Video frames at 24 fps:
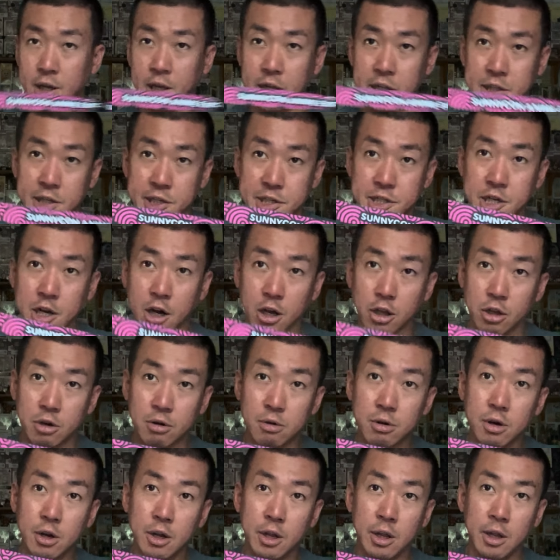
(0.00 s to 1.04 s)
this
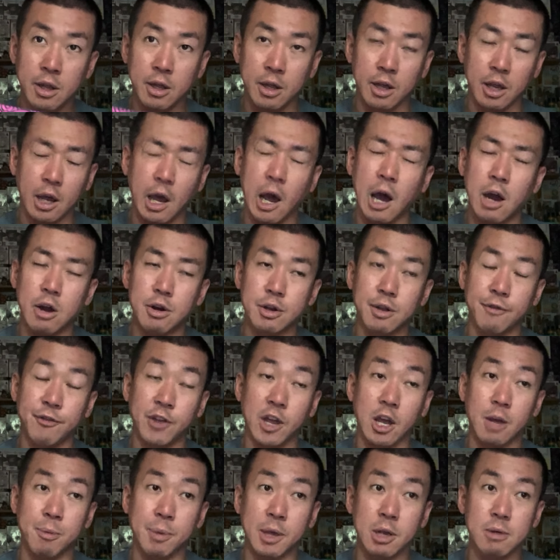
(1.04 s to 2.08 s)
color. I heard the
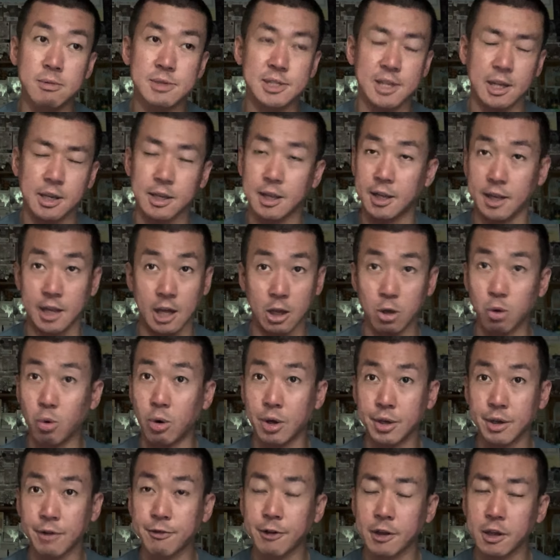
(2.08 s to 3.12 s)
VIP was like the yellow
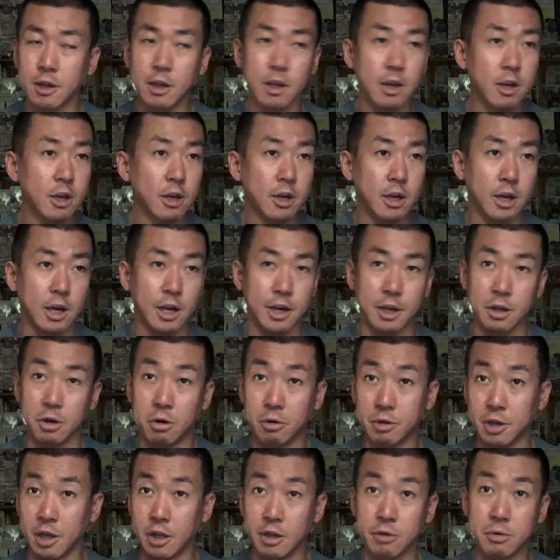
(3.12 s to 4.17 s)
one, I think, and all
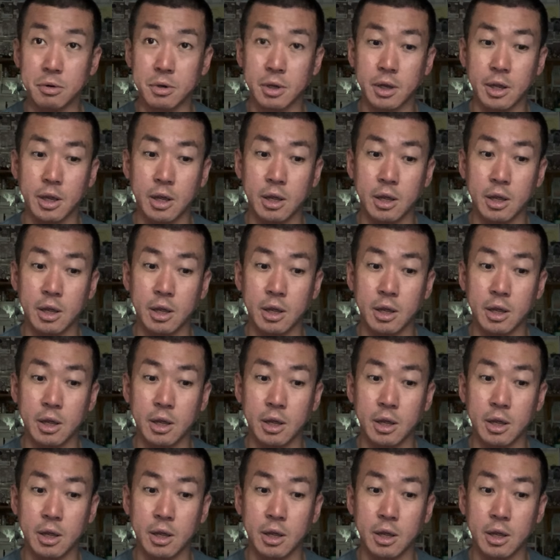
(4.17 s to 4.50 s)
the other